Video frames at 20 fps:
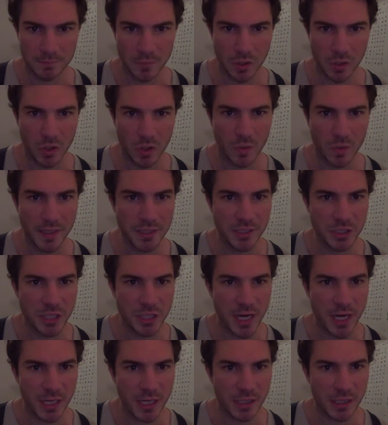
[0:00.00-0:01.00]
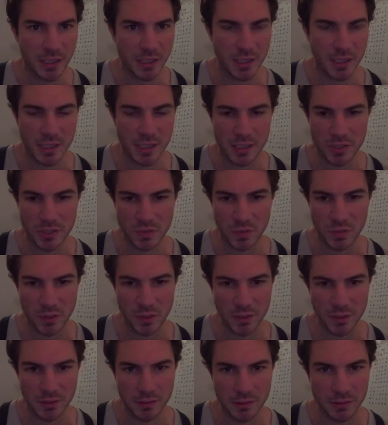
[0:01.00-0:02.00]
Queen check, king
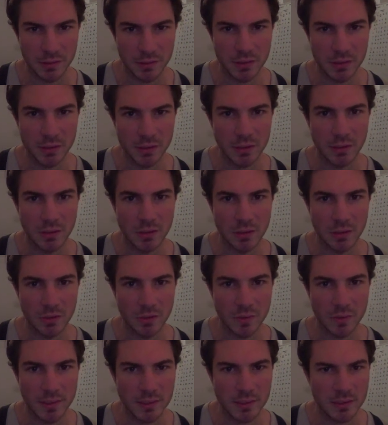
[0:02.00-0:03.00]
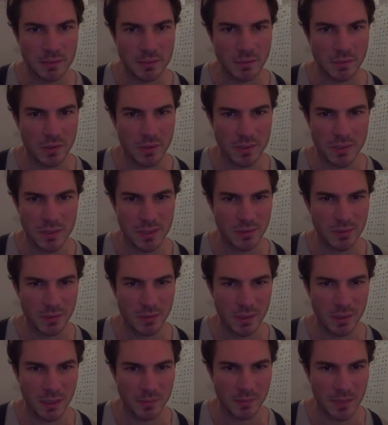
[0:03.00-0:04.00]
h1, queen rook
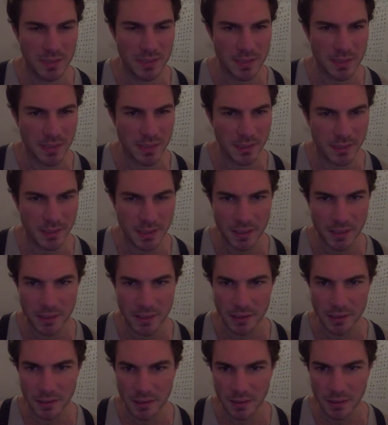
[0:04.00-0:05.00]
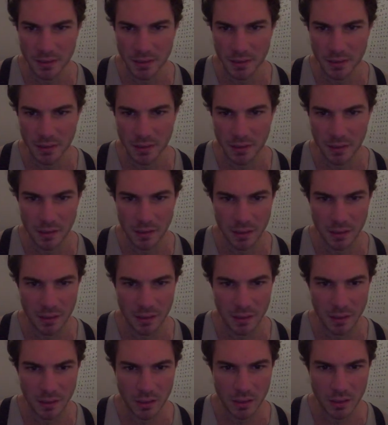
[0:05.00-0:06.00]
c1. I'm not seeing that.
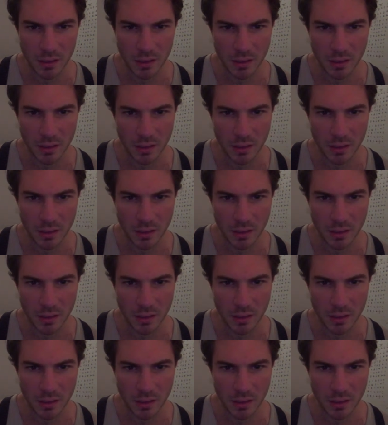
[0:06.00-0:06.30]
Uh,